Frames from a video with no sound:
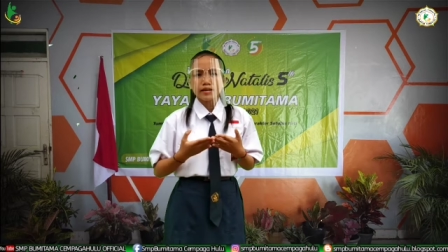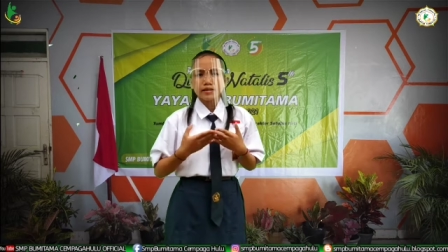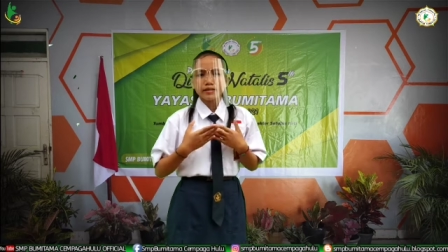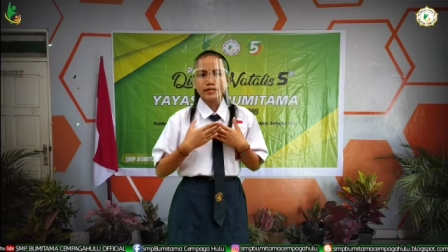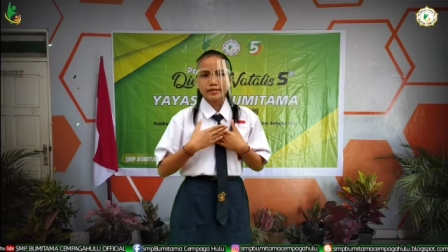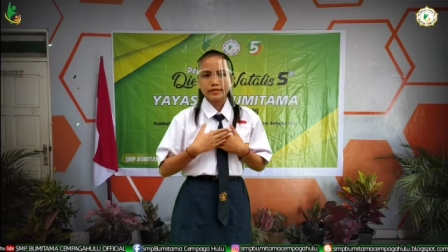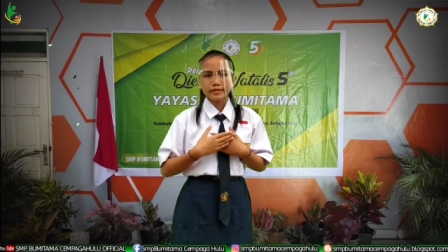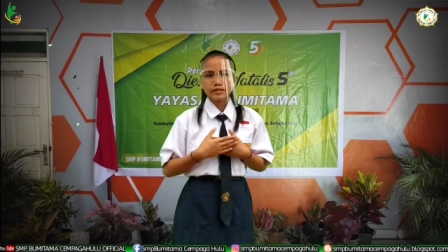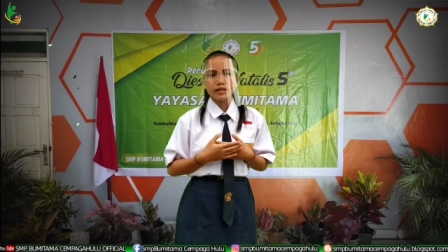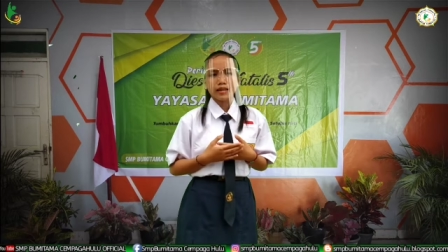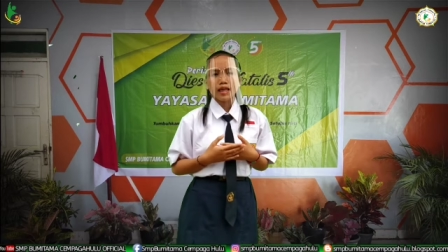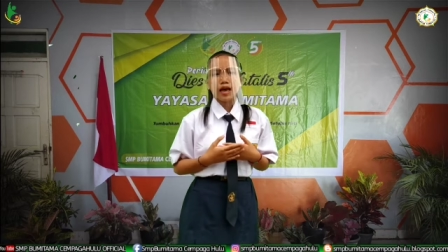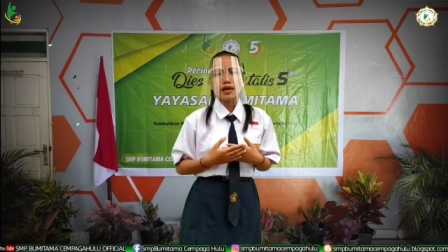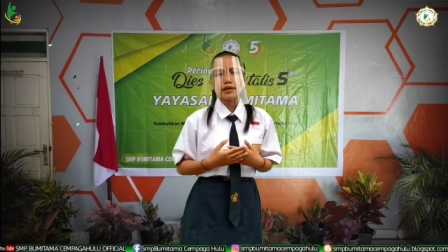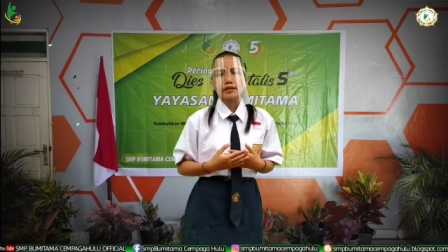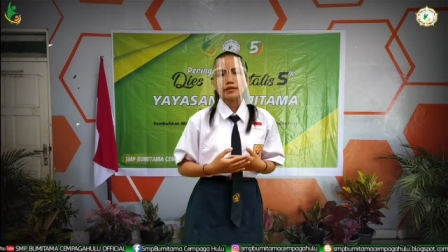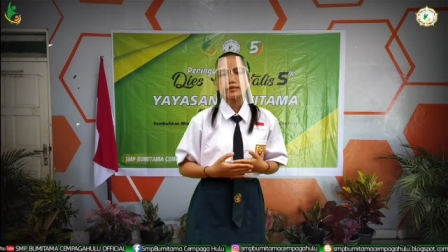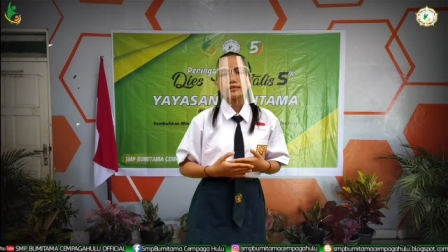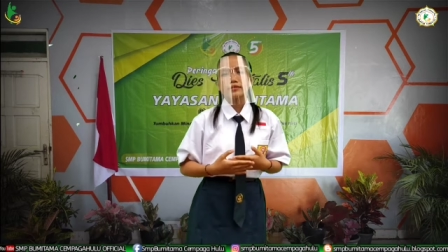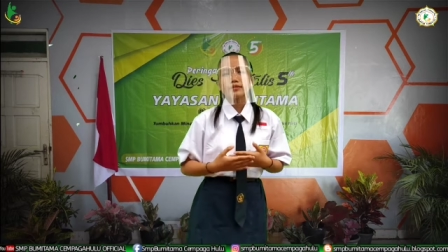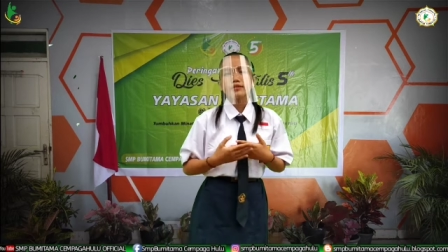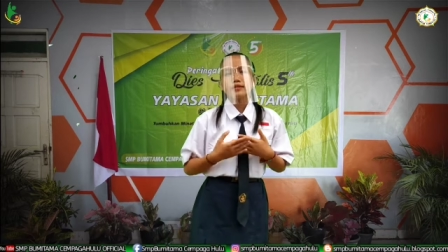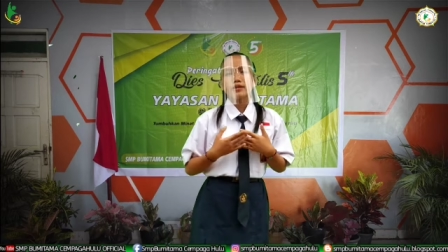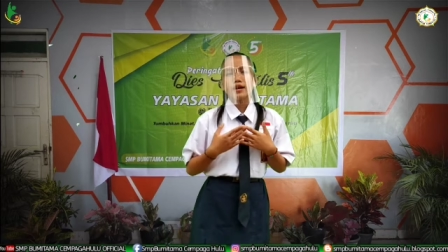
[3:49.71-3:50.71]
It's like
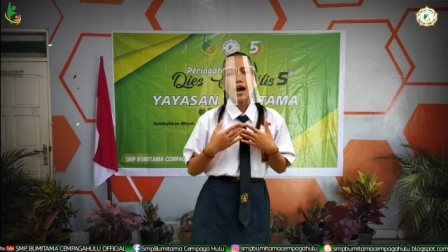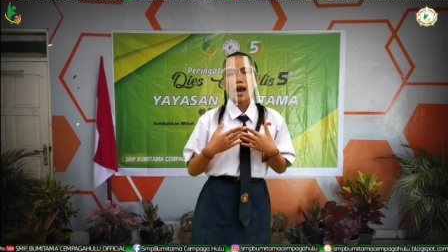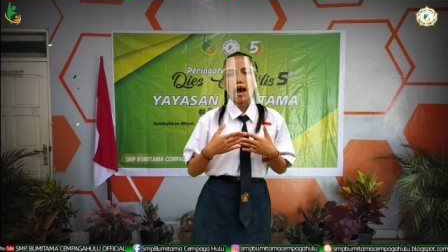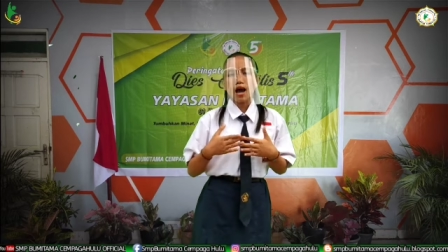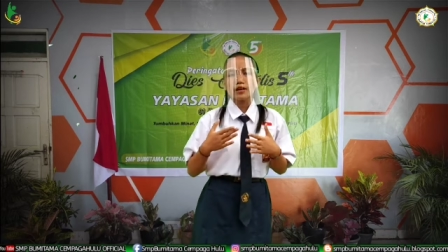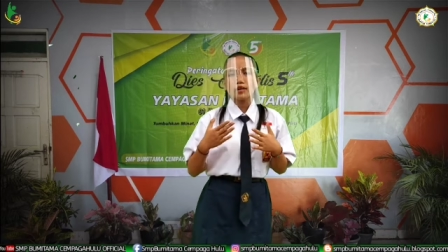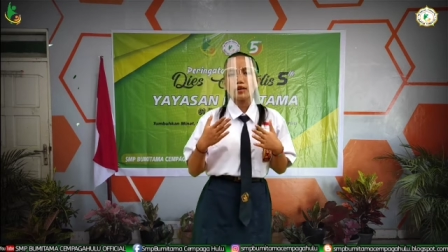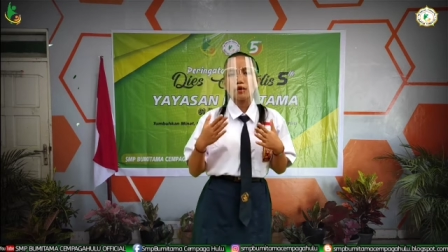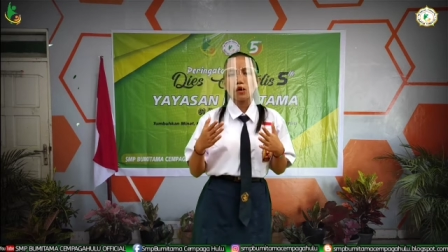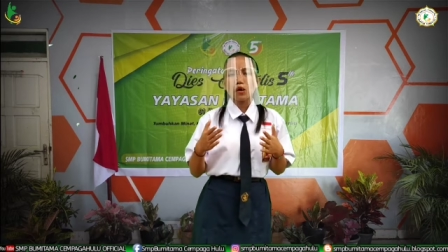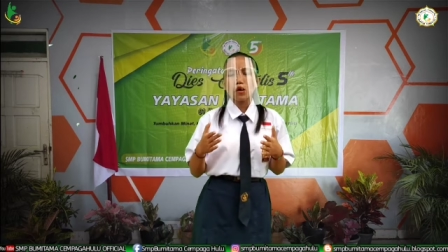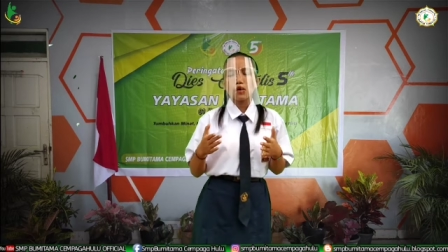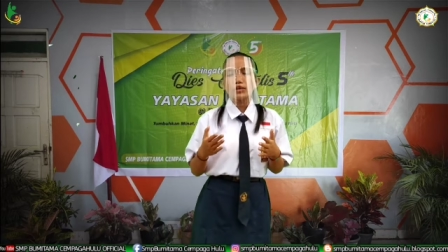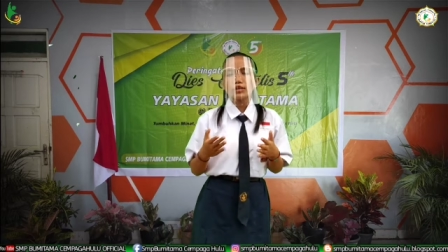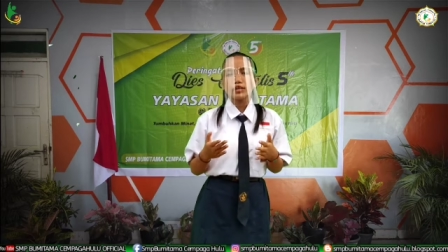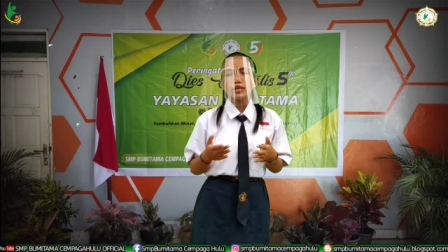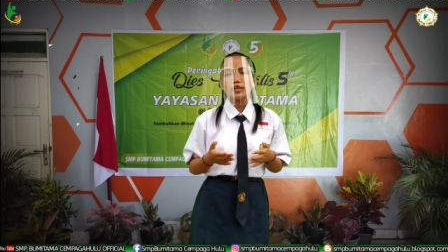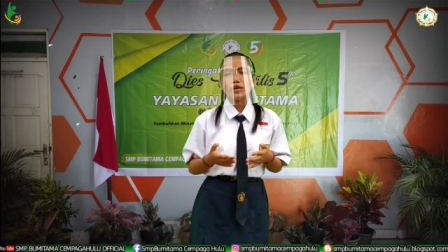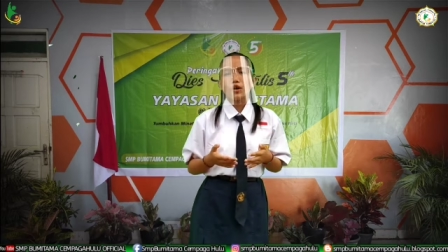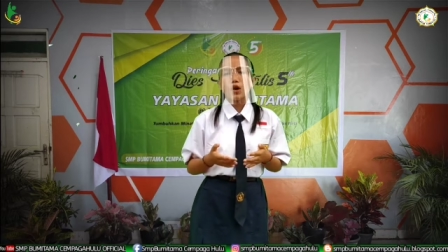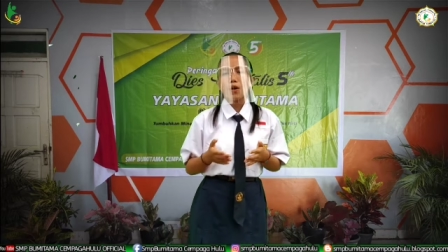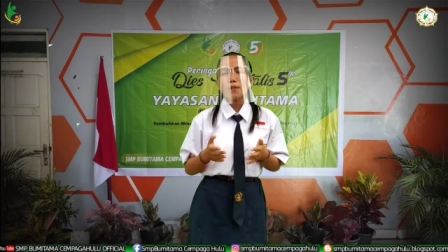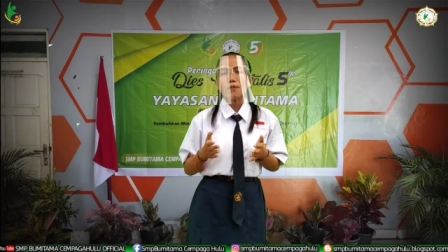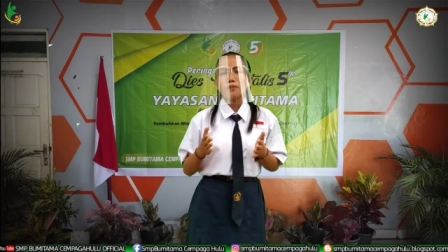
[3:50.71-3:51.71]
the
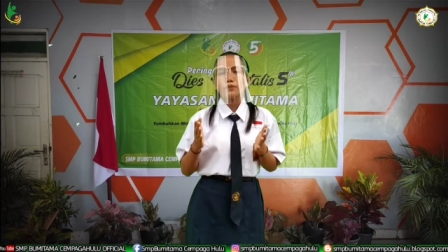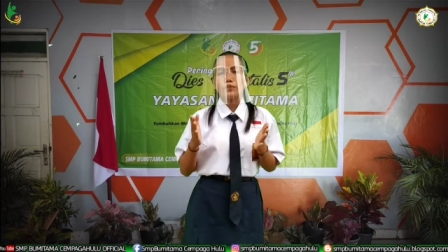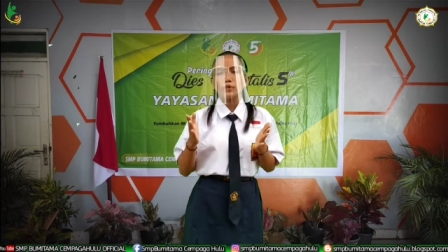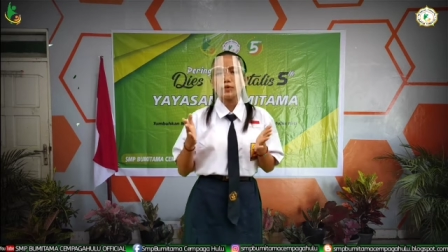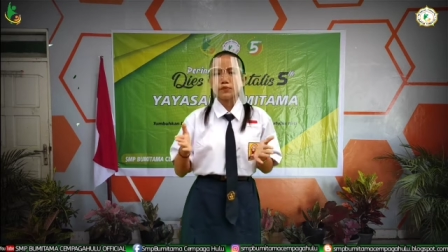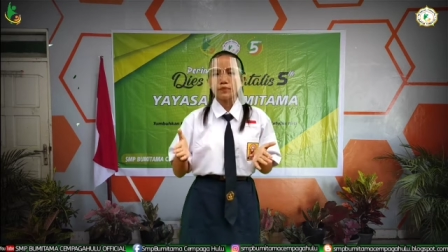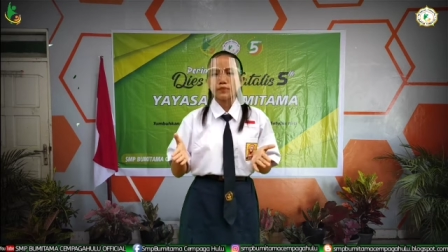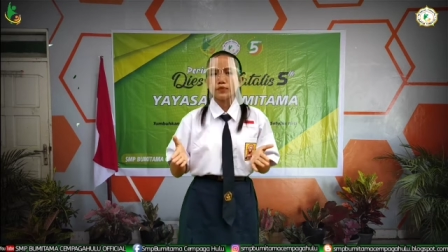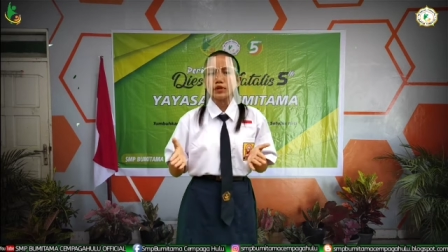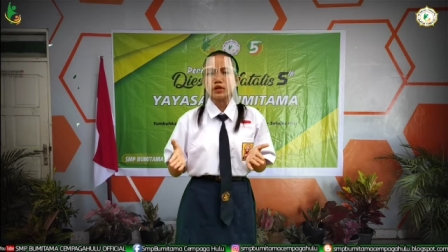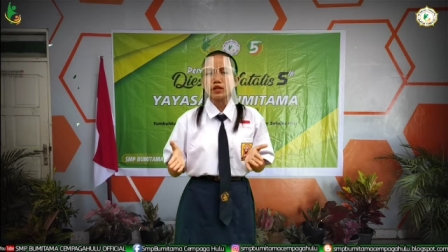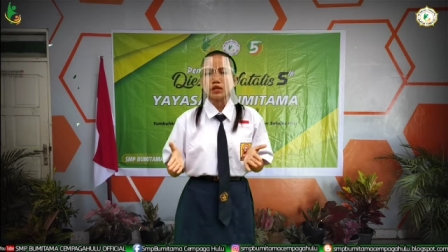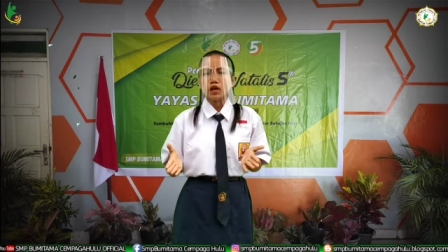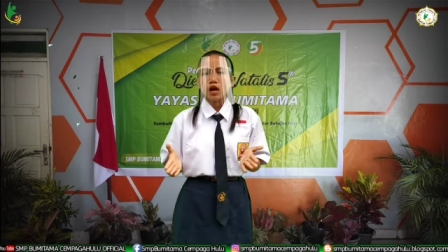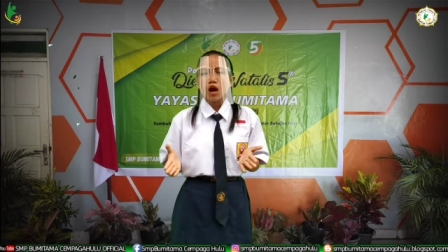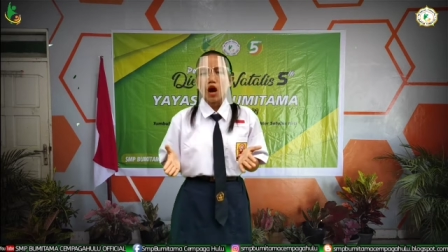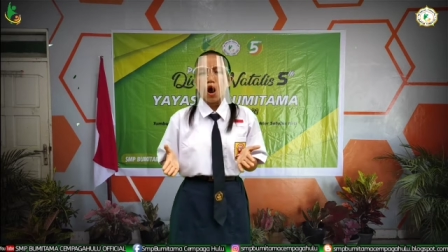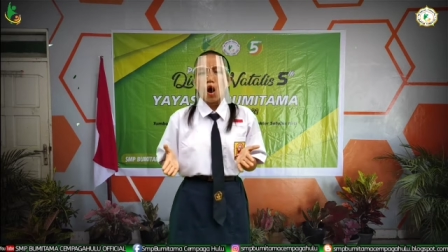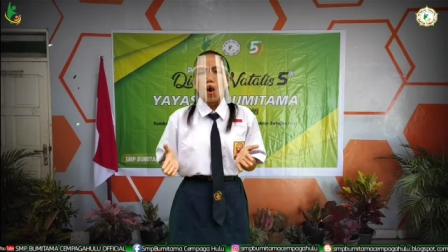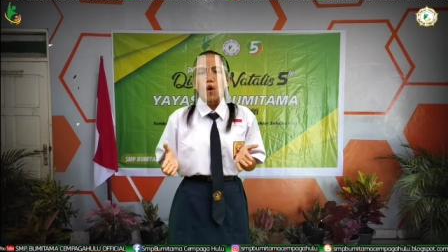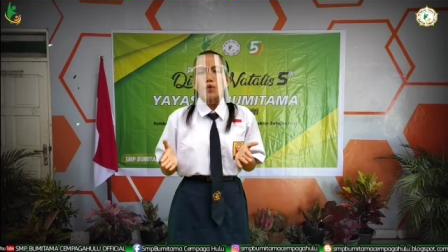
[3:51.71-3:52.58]
analogy of people